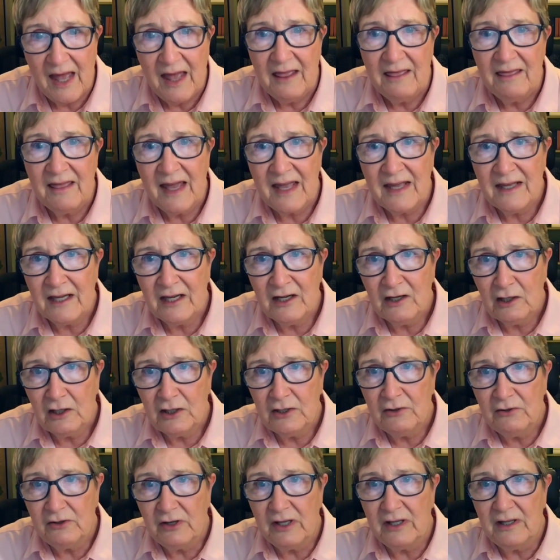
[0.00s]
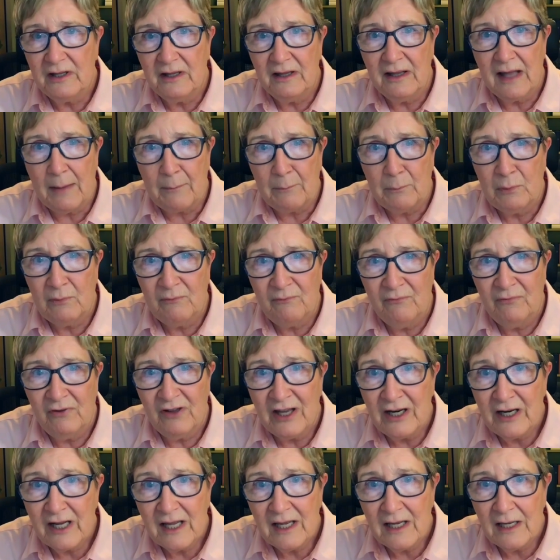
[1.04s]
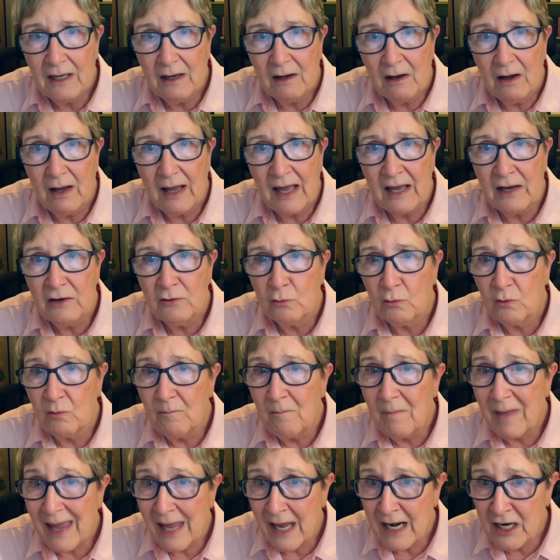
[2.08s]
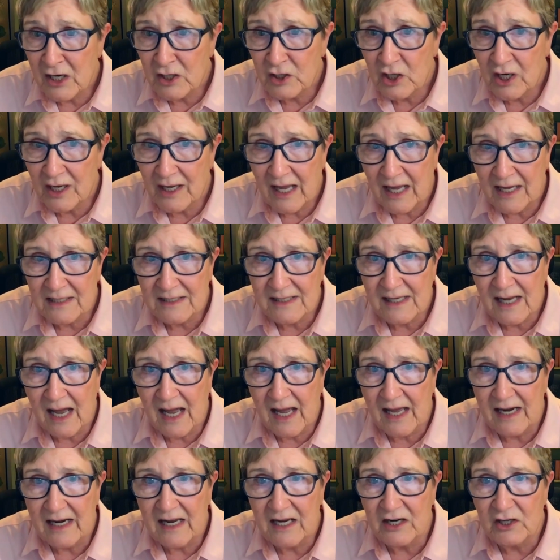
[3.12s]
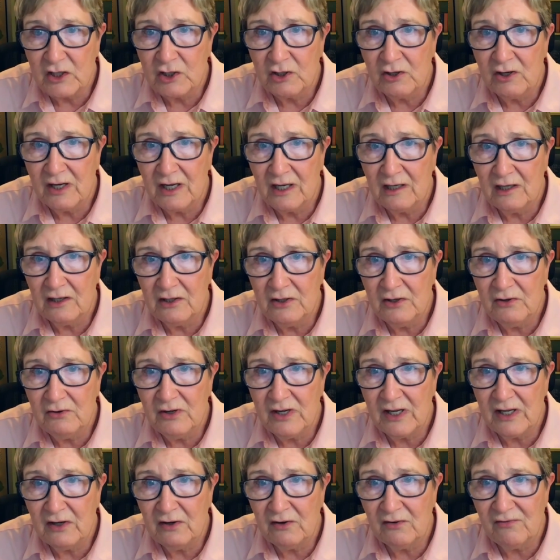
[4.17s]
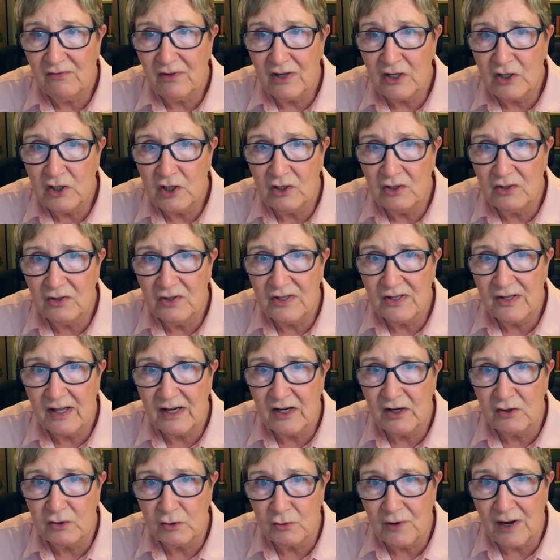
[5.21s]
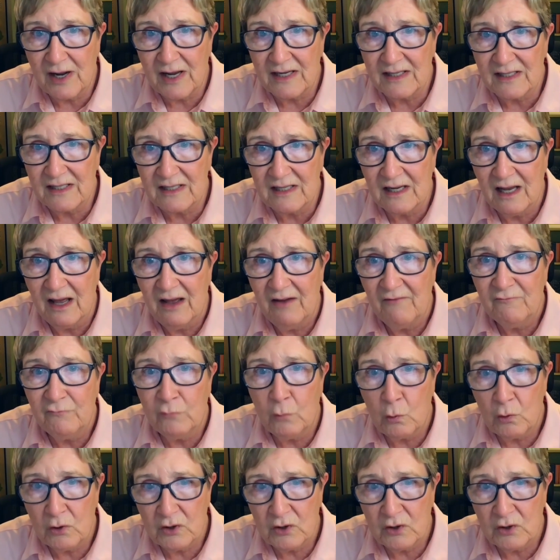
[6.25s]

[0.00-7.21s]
They concluded that preventing and or managing anxiety should include interventions that address 4